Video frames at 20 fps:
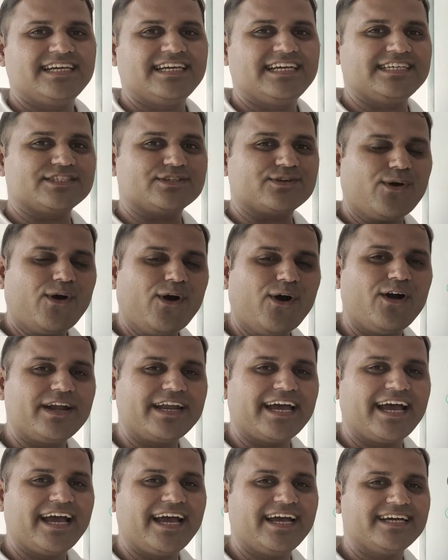is
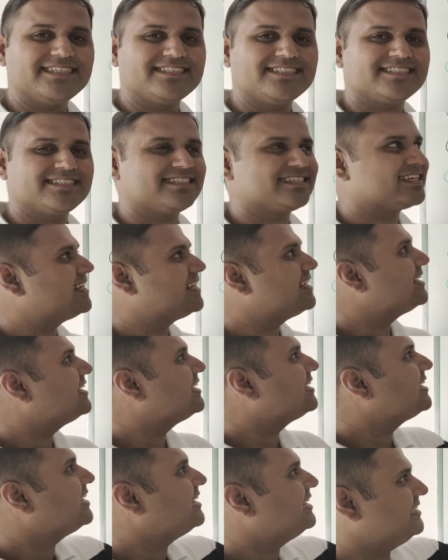called as
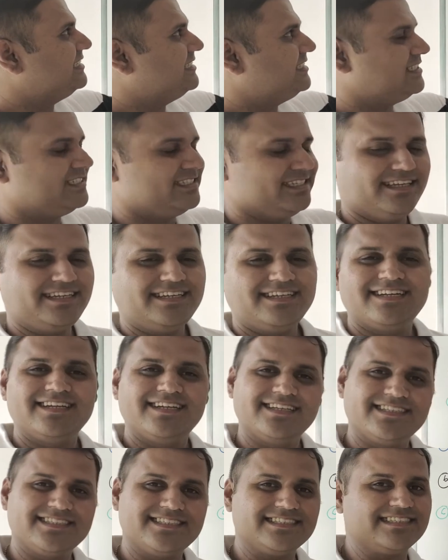
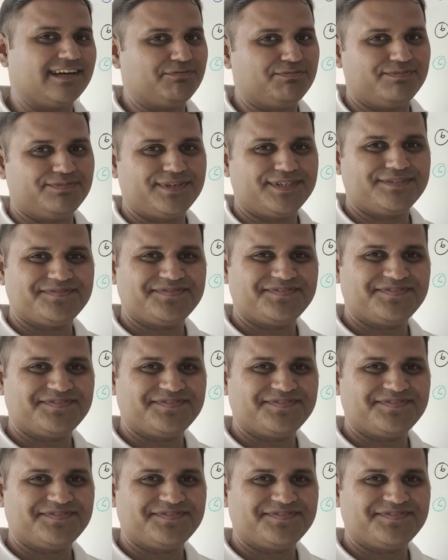decision stump.